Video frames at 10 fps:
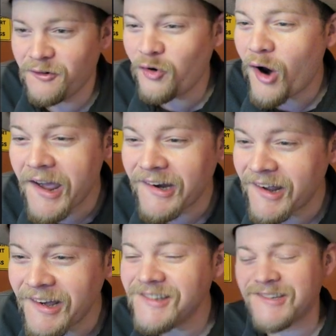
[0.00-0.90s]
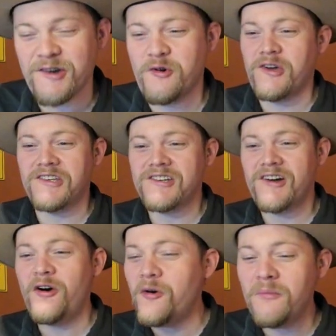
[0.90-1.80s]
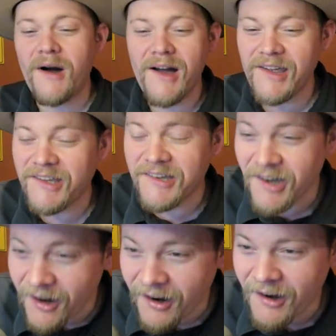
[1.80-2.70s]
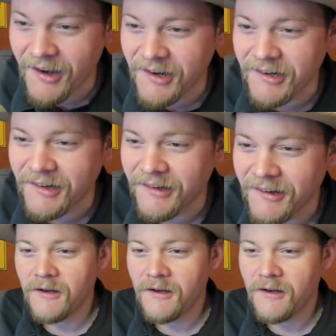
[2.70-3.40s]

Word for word: Right into it. Oh my God.